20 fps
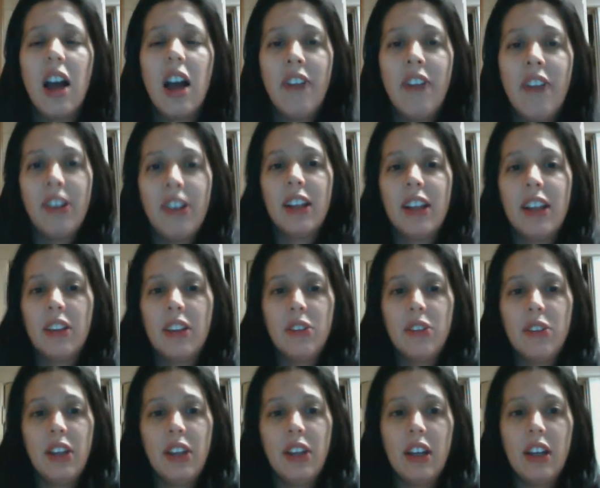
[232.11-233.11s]
felt like there was
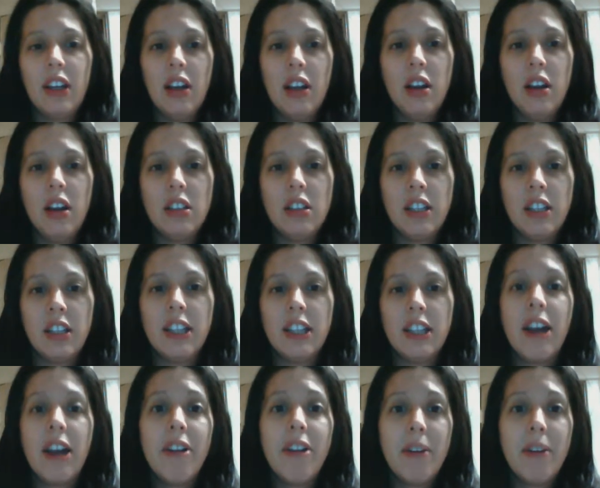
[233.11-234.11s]
like something
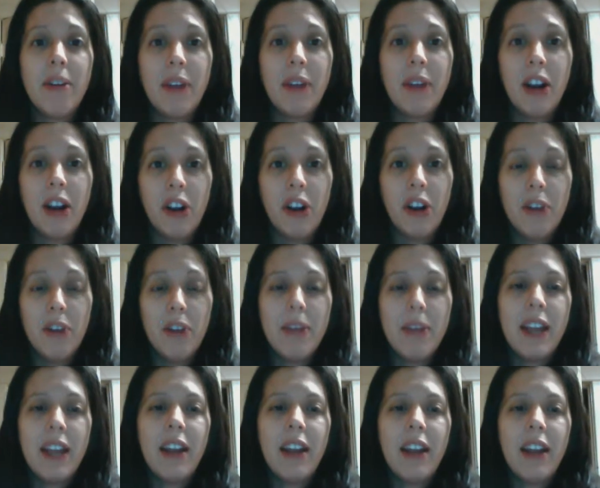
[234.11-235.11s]
tied around my arm,
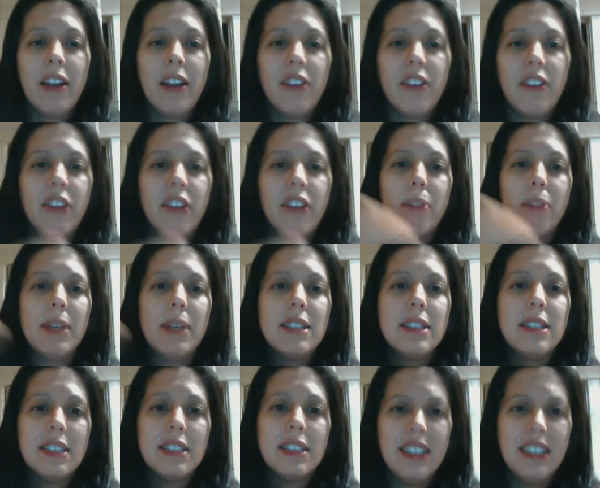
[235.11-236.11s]
and I could feel pins
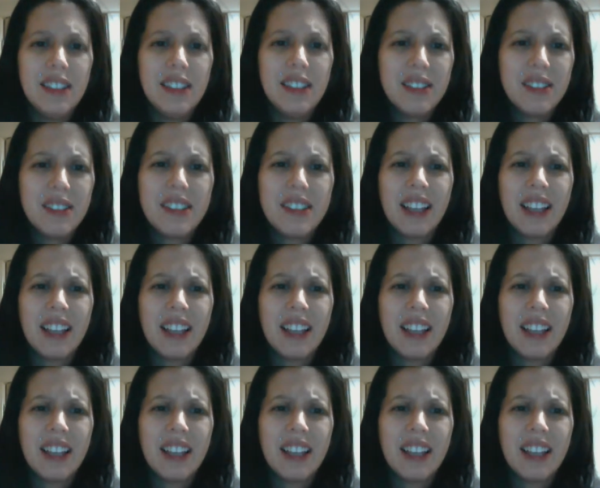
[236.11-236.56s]
and needles.